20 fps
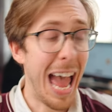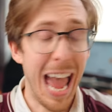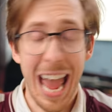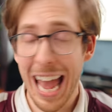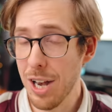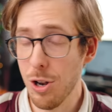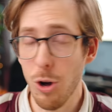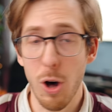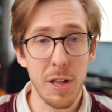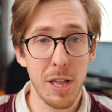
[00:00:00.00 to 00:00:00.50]

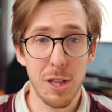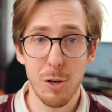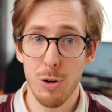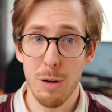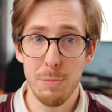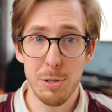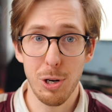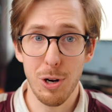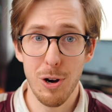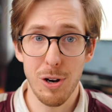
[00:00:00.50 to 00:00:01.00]
and all the other
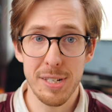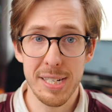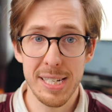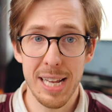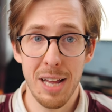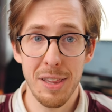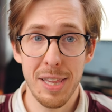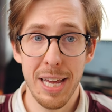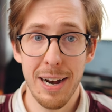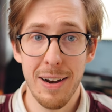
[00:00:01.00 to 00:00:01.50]
cryptocurrencies
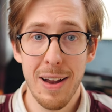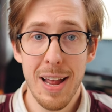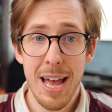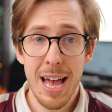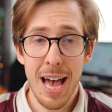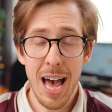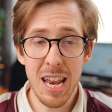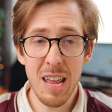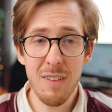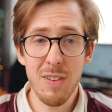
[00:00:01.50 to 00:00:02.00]
out there.
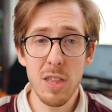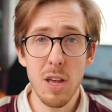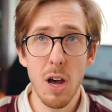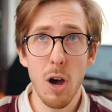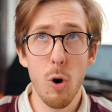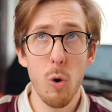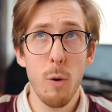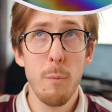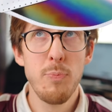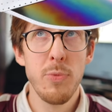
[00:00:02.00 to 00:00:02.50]
And even
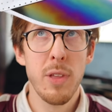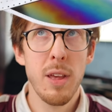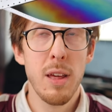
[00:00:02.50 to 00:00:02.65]
though